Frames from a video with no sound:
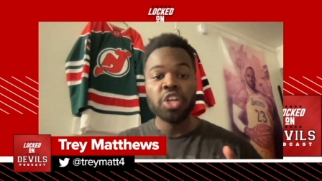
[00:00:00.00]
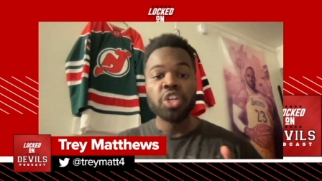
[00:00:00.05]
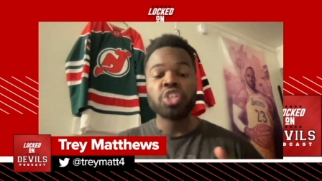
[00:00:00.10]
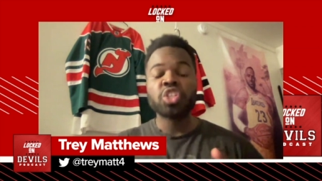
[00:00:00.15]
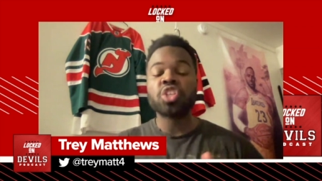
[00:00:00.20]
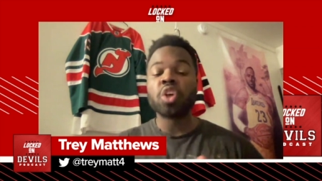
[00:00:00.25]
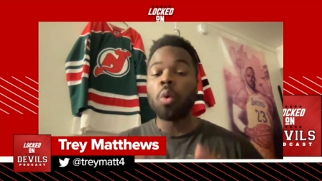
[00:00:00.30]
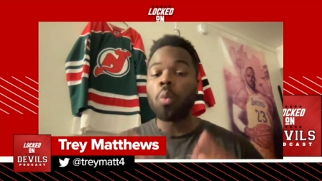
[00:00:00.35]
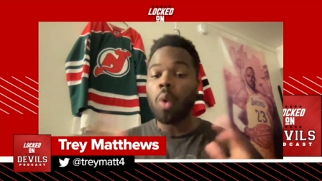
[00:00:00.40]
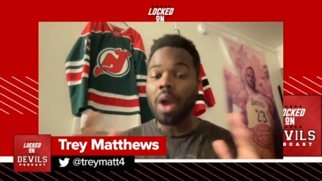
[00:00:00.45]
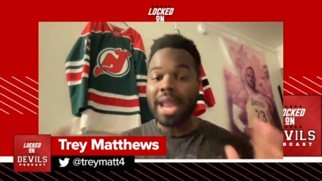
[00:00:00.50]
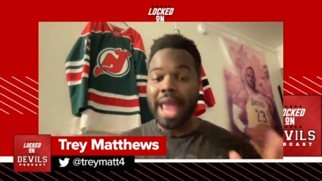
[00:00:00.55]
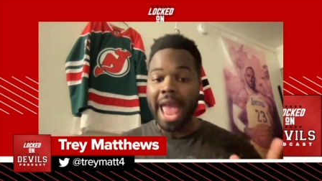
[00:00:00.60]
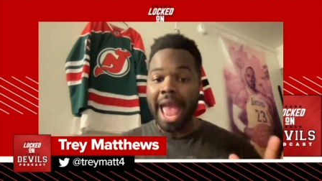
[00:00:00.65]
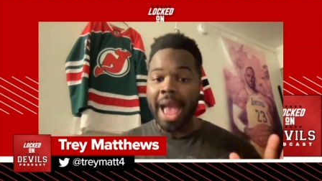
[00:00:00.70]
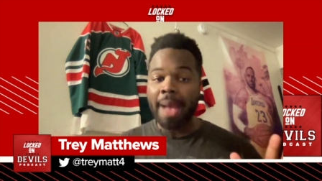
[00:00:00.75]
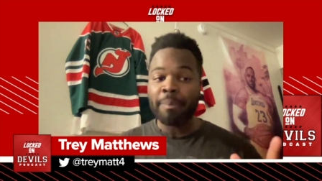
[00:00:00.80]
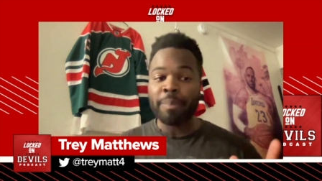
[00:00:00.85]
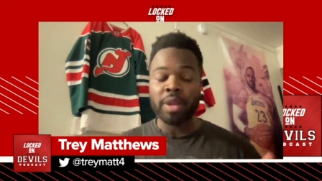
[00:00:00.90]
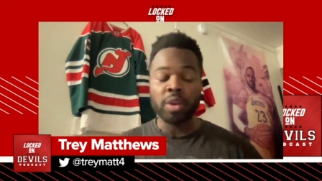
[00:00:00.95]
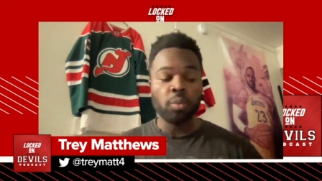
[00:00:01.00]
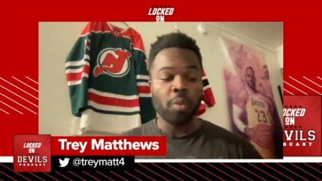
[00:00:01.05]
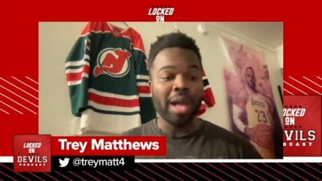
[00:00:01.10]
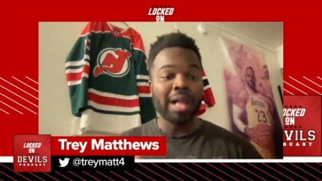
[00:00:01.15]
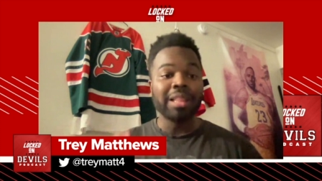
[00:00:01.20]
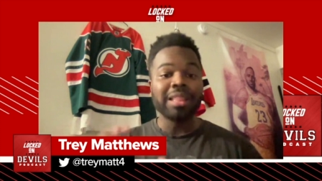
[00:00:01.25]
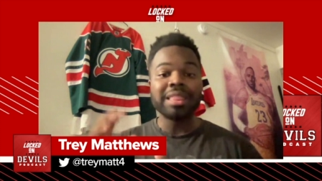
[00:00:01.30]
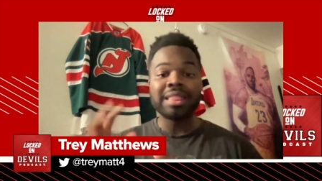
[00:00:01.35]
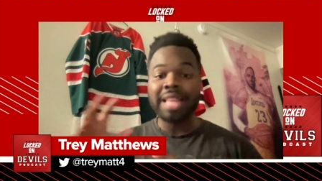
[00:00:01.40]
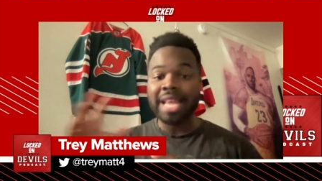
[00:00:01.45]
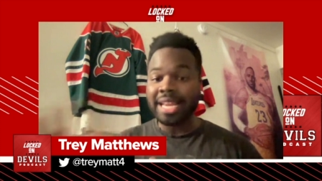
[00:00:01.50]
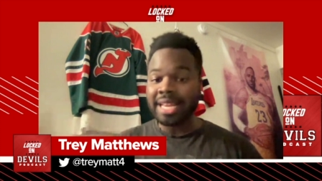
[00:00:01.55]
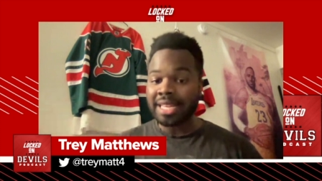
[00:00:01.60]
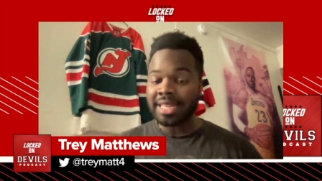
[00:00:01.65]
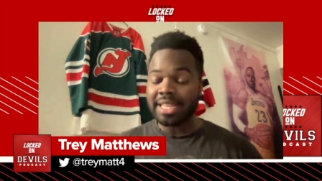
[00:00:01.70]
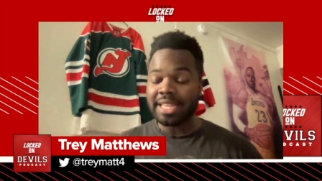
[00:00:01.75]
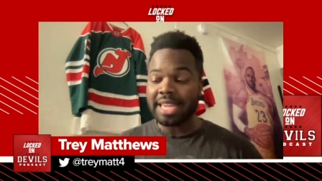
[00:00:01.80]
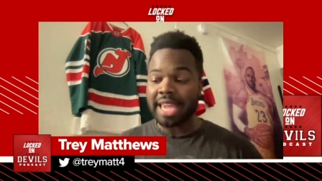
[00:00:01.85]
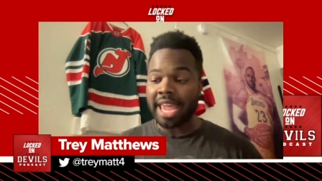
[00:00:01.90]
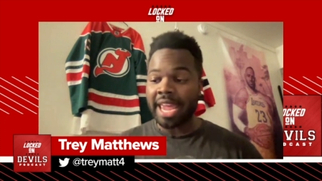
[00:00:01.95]
So what happened? Well, late in
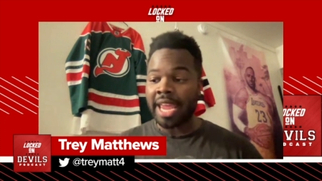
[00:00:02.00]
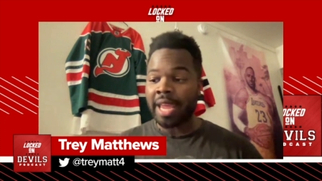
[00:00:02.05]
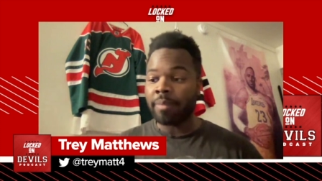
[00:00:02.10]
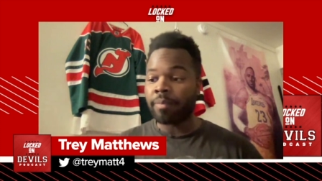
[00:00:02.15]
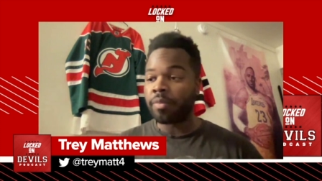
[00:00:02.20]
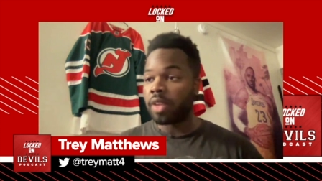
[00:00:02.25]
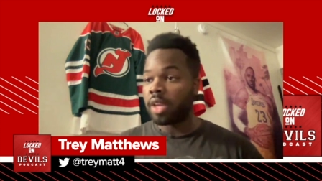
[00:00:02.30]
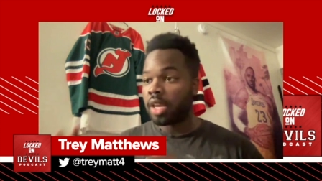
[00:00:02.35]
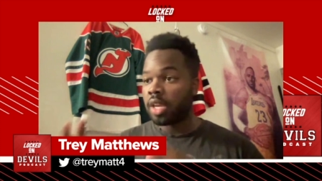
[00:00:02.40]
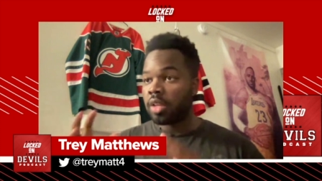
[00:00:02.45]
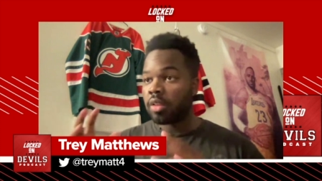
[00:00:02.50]
the game,